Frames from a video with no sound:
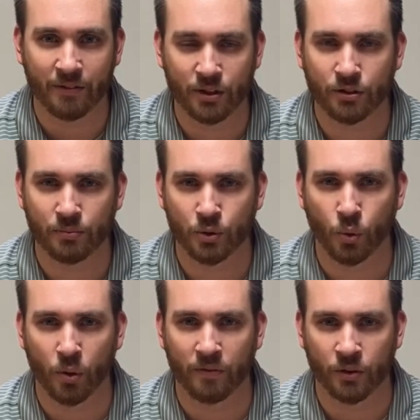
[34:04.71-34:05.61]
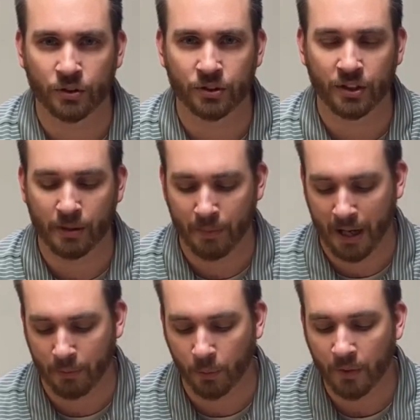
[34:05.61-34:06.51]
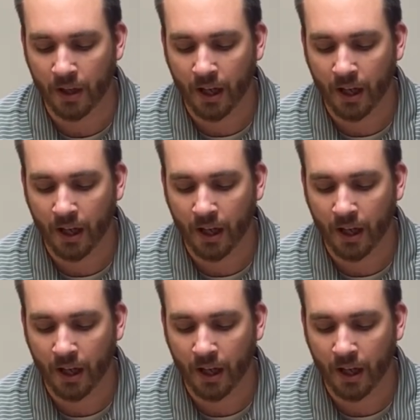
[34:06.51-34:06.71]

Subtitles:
of just some short verses in the Bible.